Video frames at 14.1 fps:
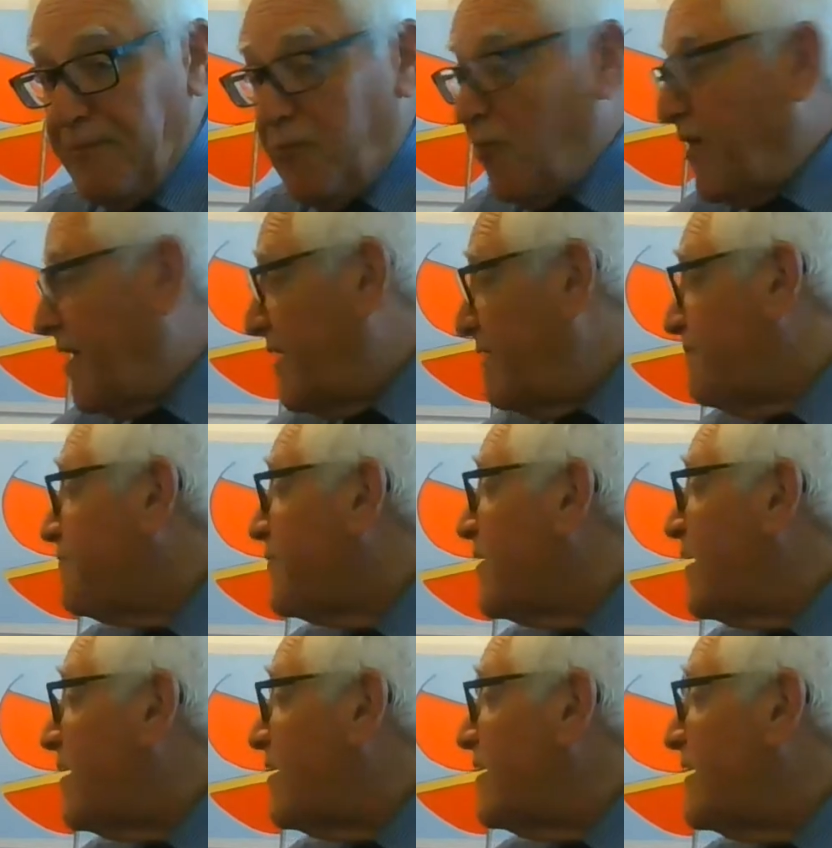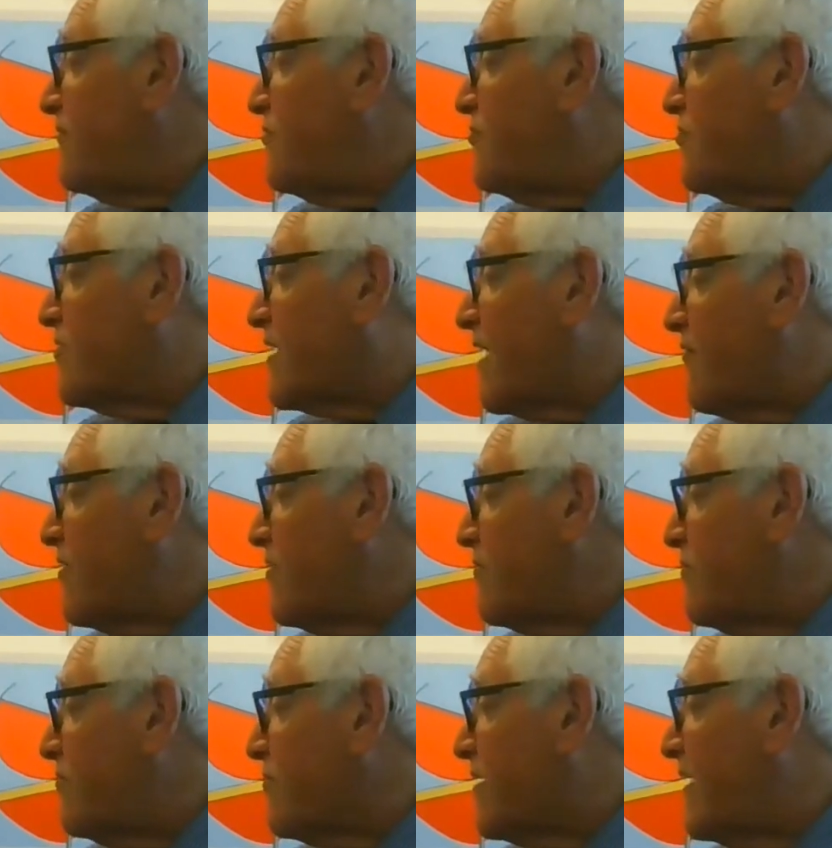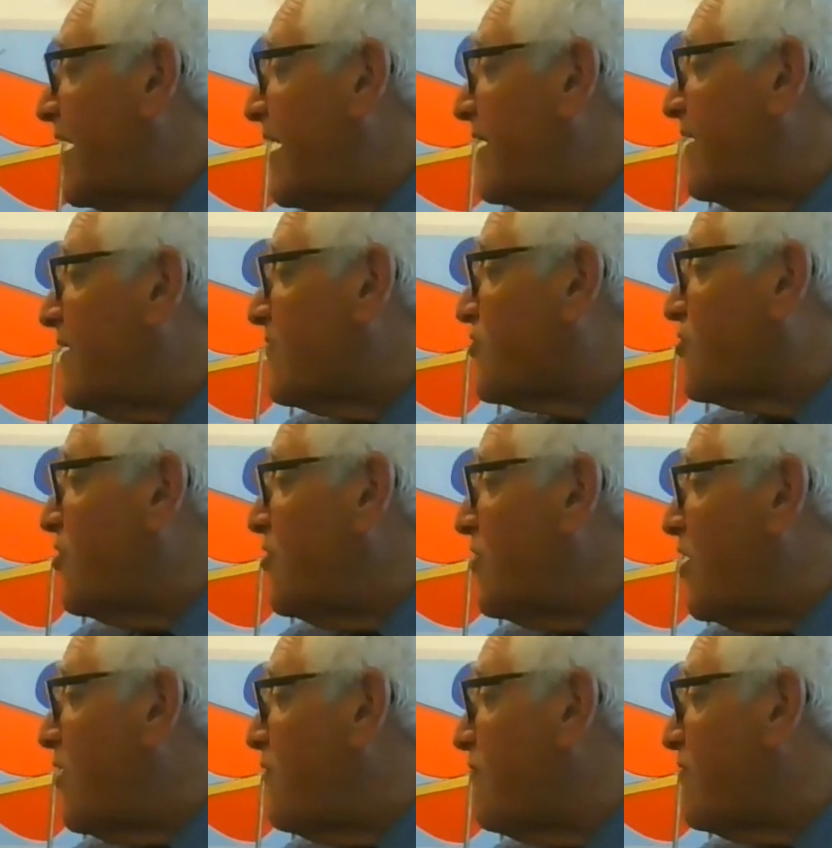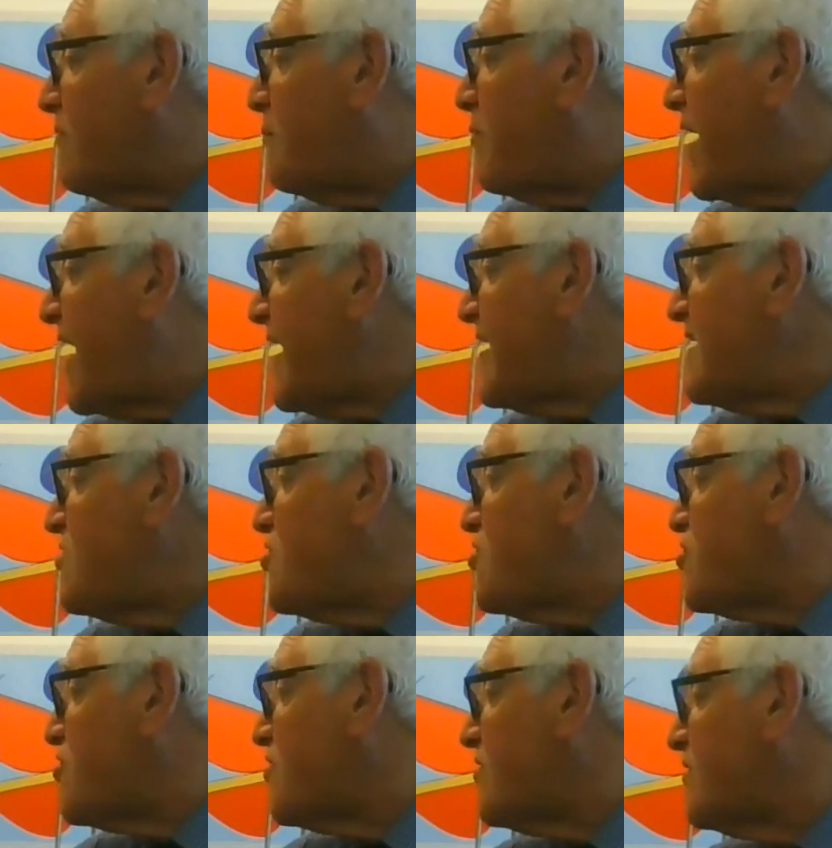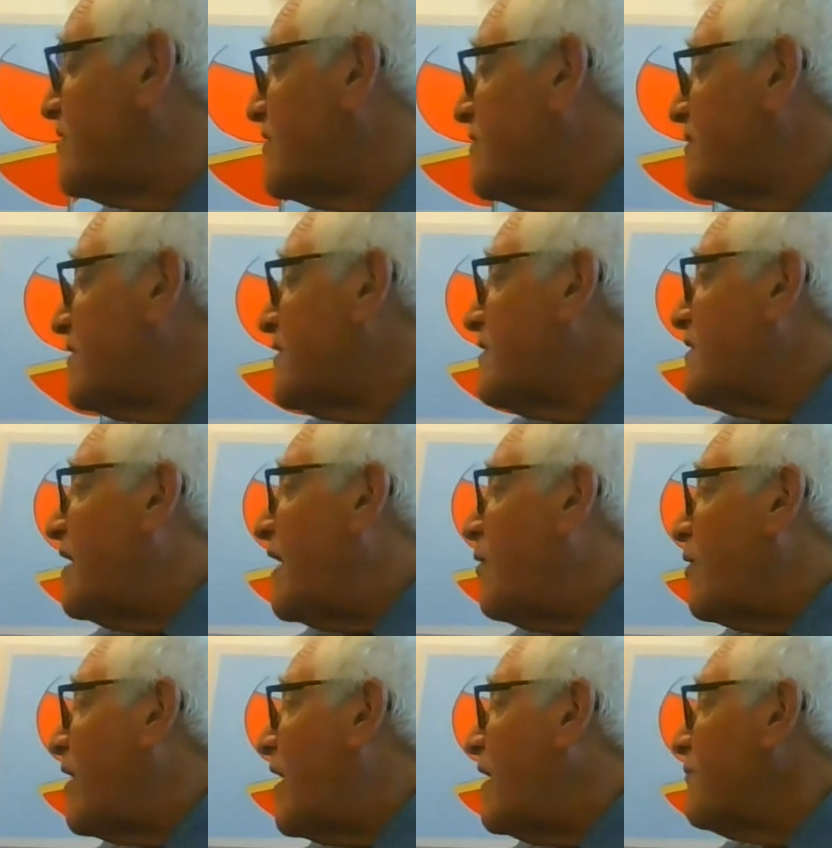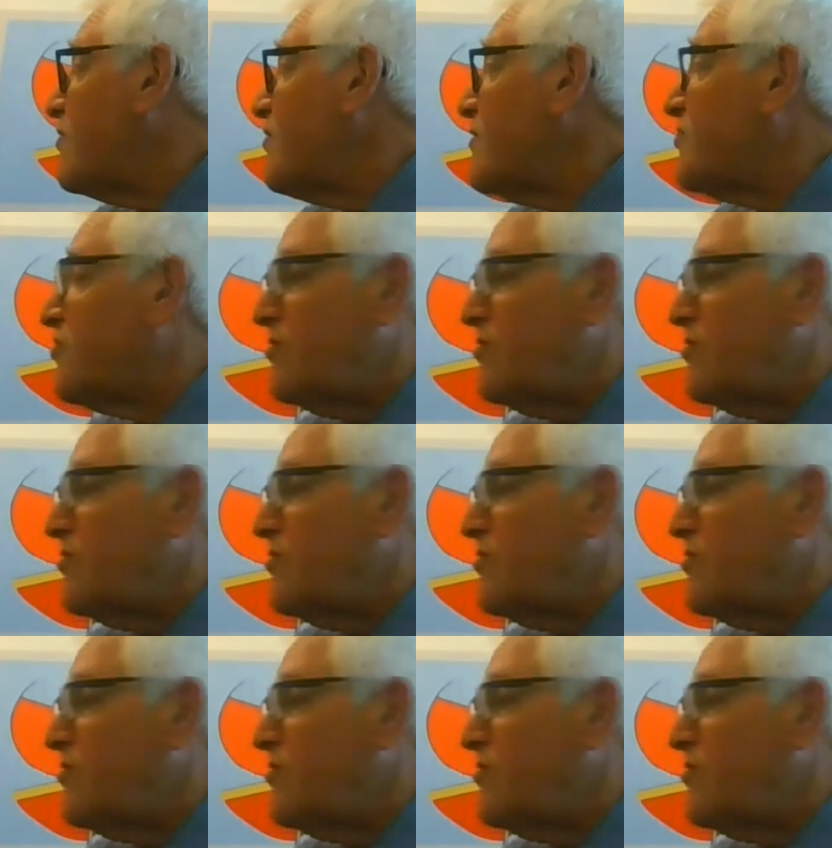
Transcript: Well, I'll leave you to carry on looking, and I'll turn over the page, and I'm going to